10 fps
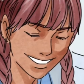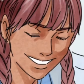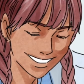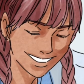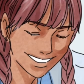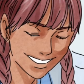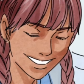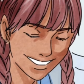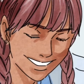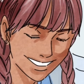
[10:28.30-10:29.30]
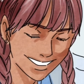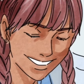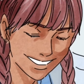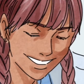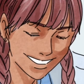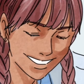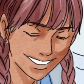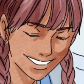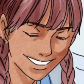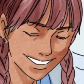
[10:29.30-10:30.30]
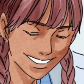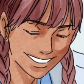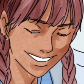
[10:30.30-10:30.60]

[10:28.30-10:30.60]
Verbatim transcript: For example, for some